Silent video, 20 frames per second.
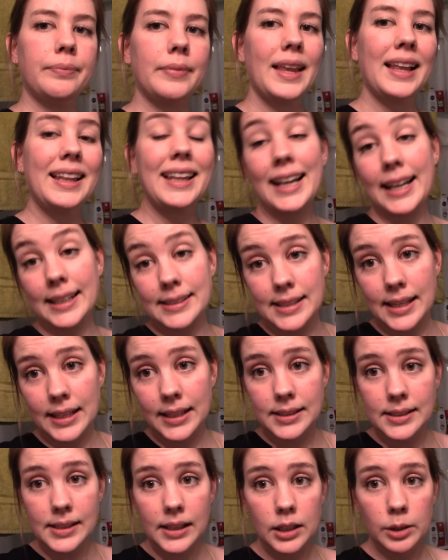like I said,
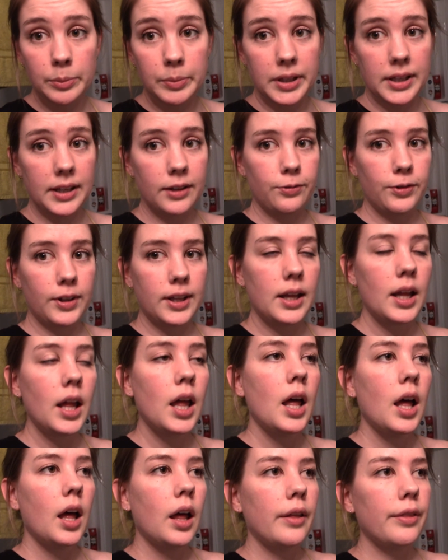it's a little bit iffy.
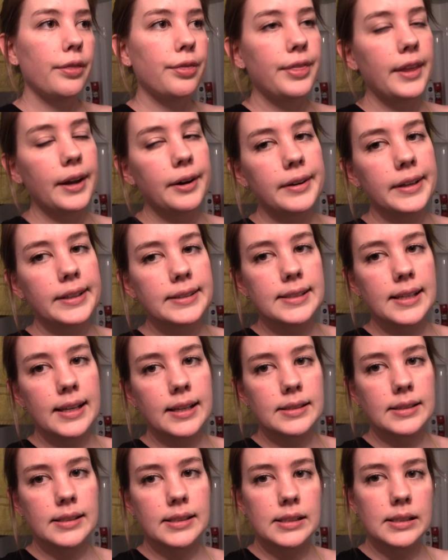There is a
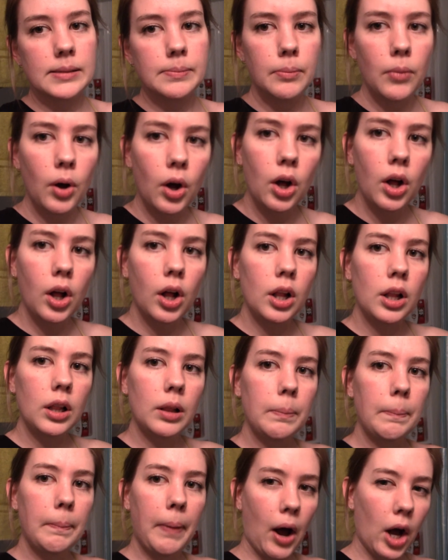
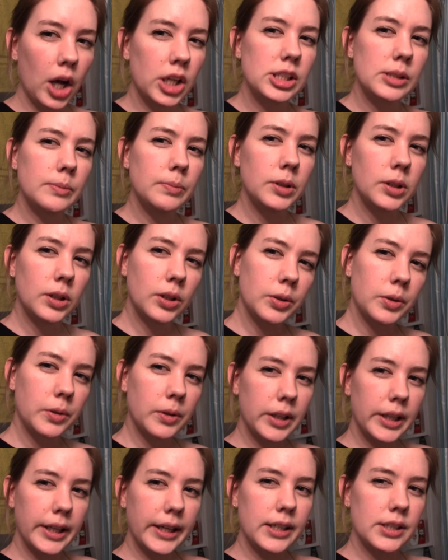small possible
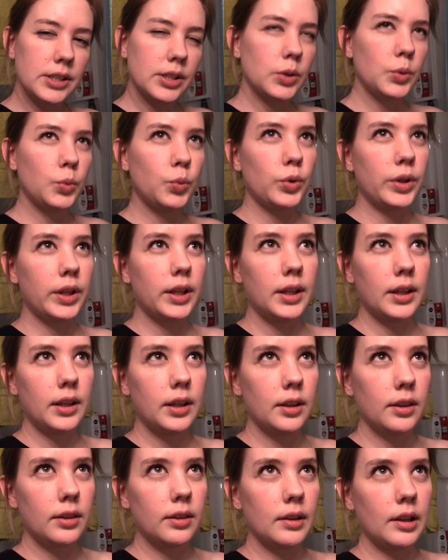correlation
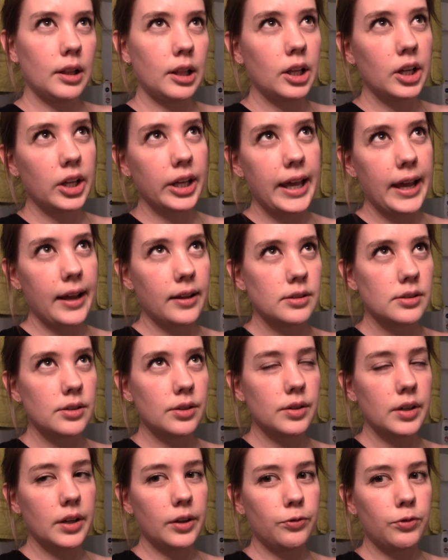with lung cancer
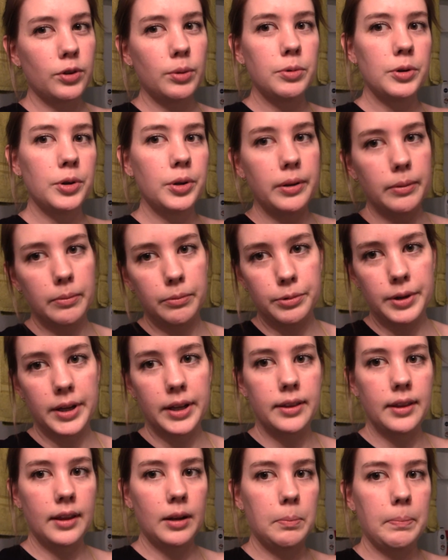if you
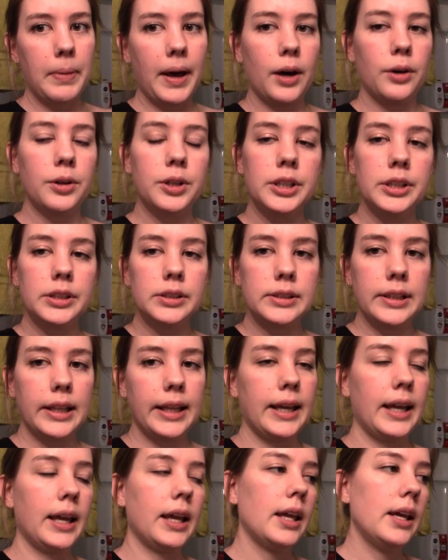breathe in powders
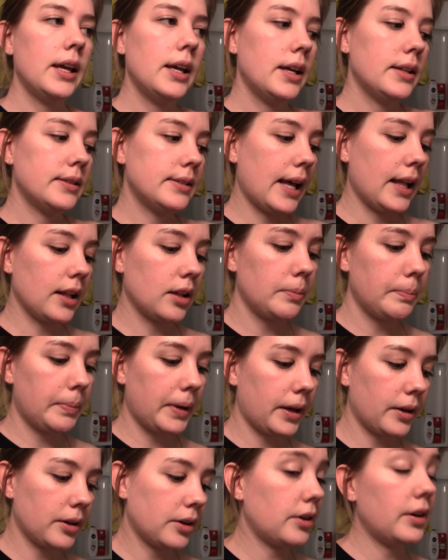like talcum
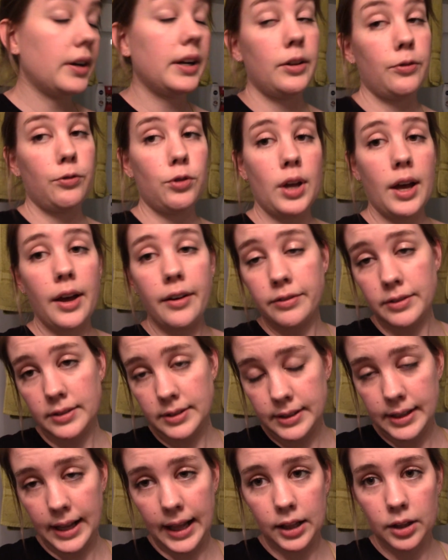powder, and if you have
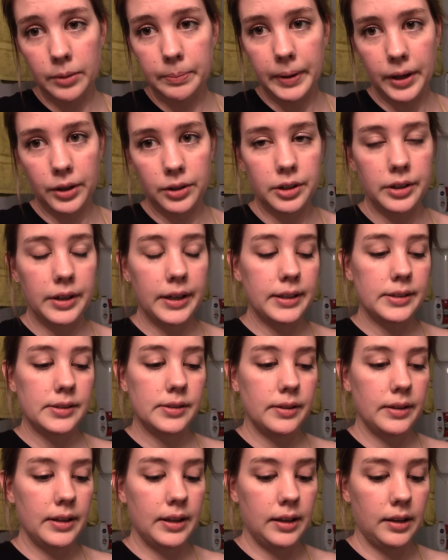talcum powder is
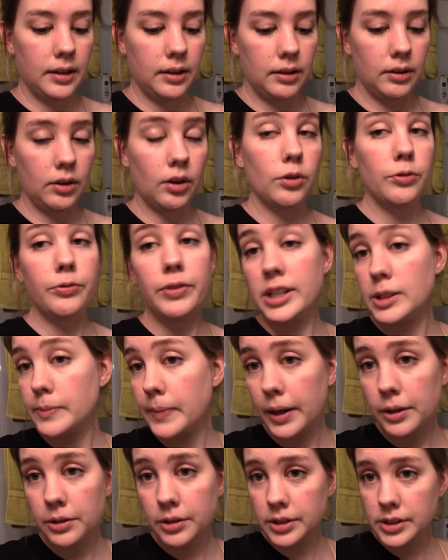in your face
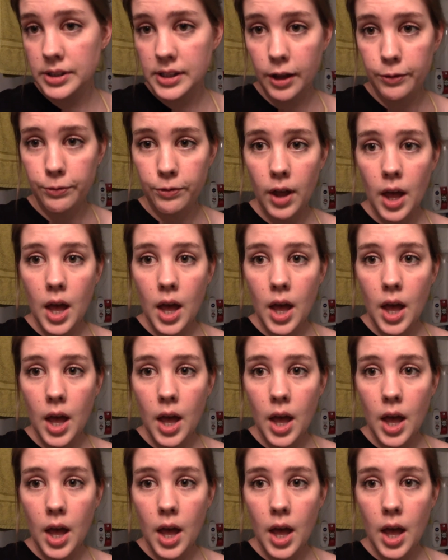powder and stuff.